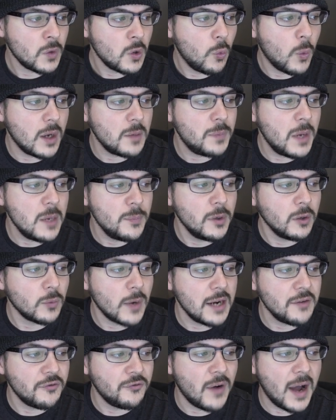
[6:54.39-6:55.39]
When people
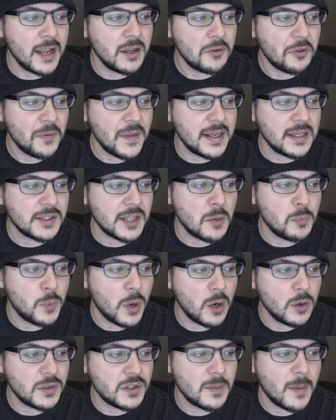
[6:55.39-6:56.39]
write vile things on
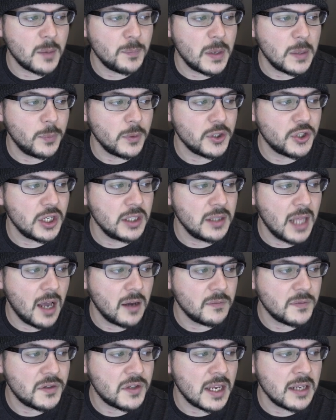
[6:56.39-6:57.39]
posts about people she loves,